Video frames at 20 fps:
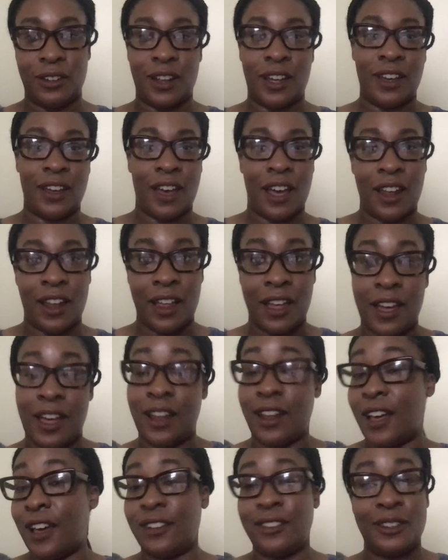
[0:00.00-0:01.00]
like I
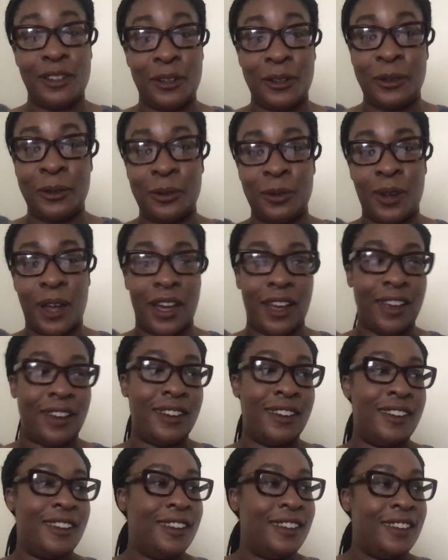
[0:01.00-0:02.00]
lied to you, like